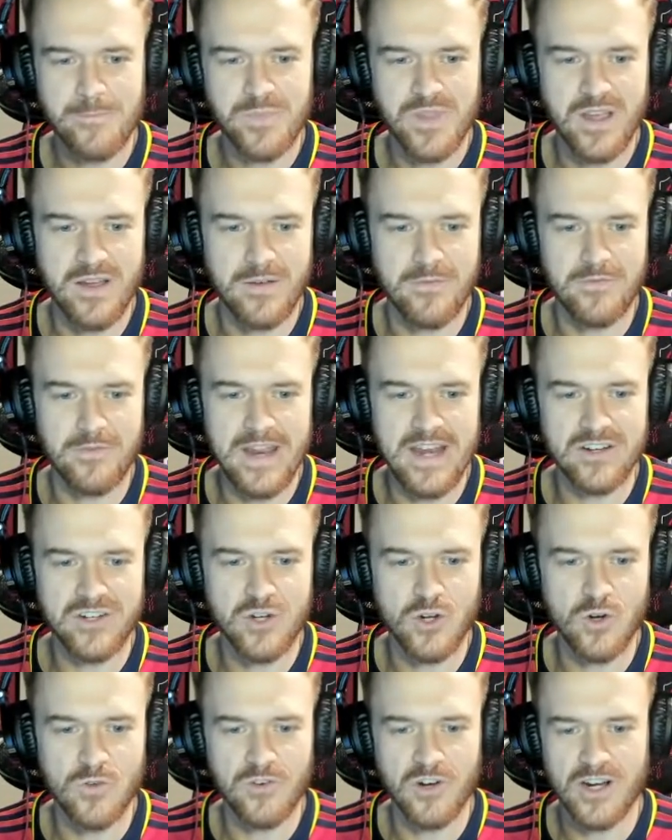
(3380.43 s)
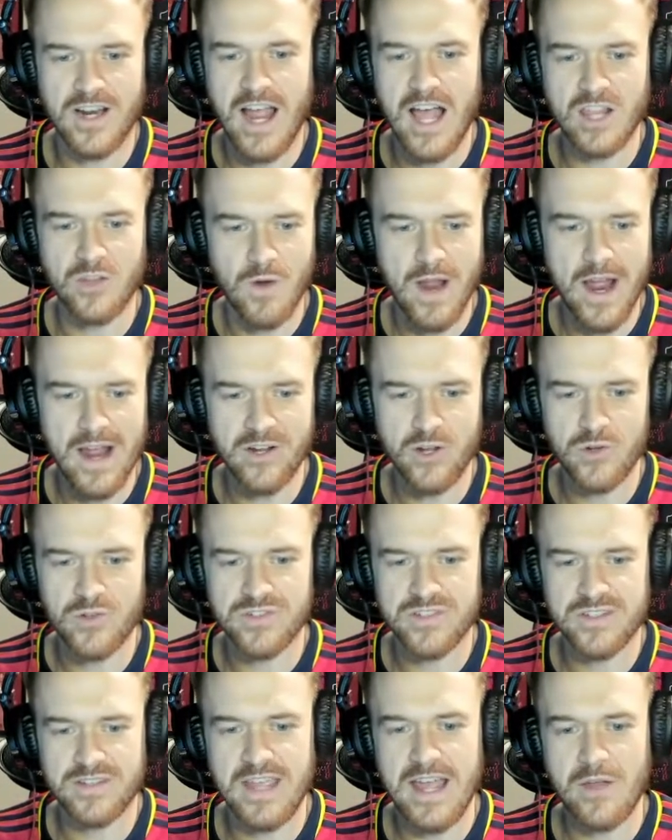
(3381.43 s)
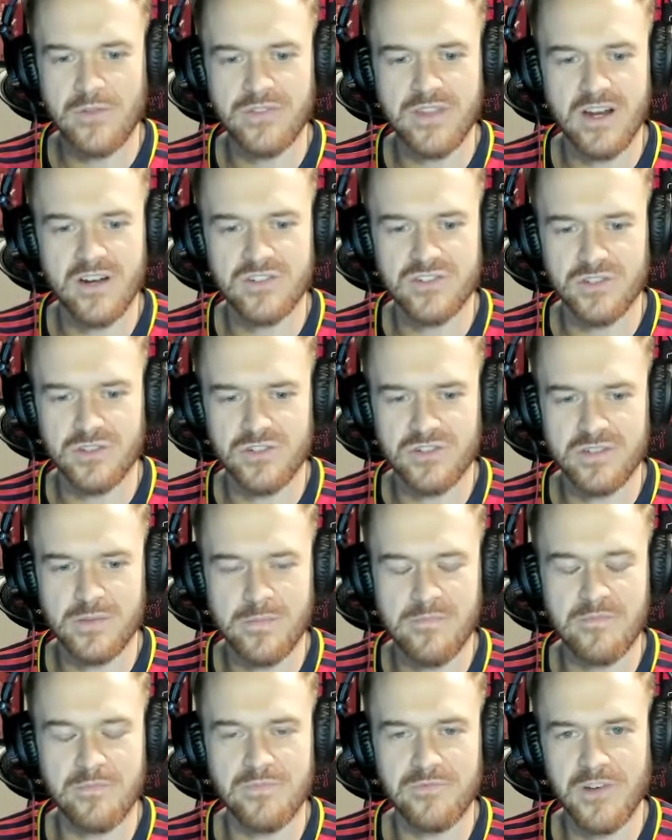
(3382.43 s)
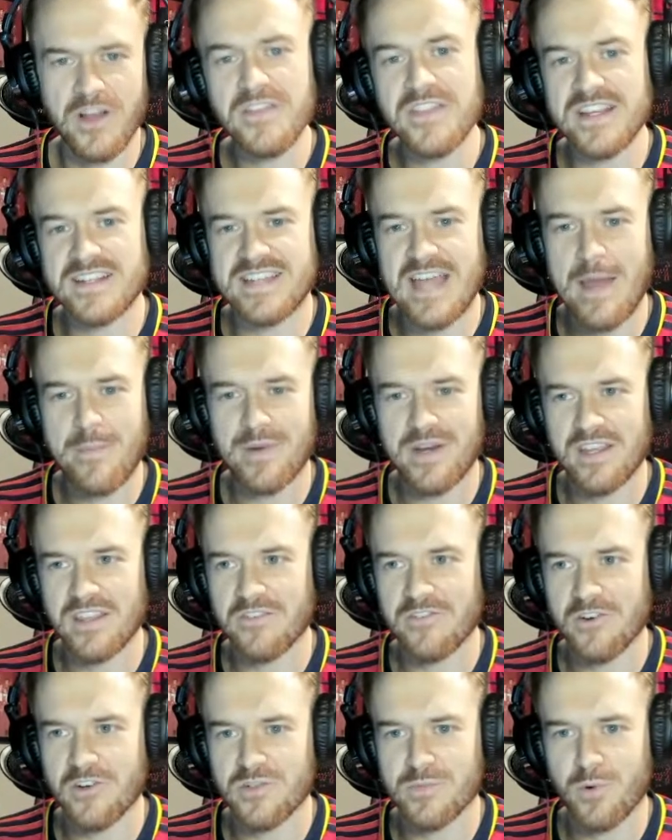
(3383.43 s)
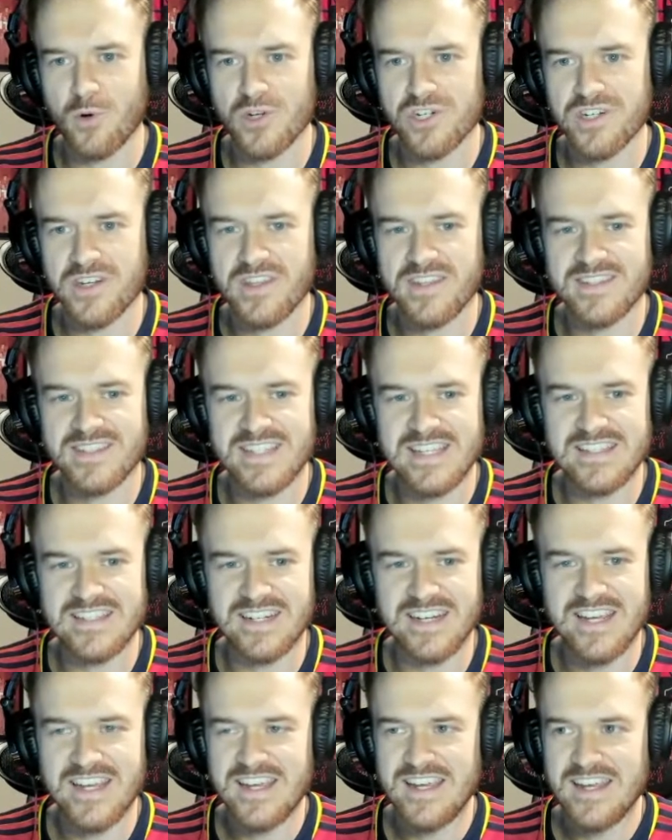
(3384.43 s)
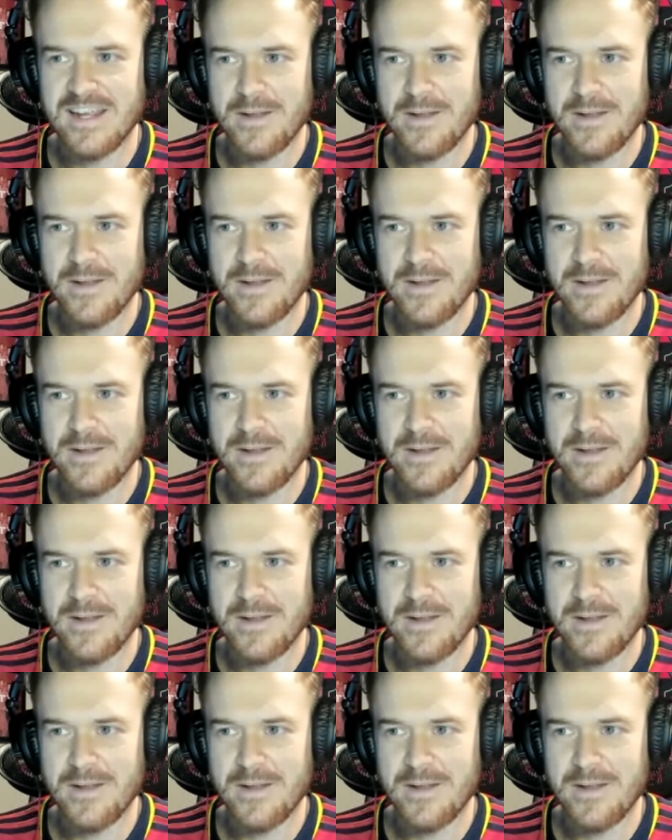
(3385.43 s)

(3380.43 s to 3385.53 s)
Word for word: Uh, Vancouver, Colorado's out there. So there's some fun things happening in the first portion of the season.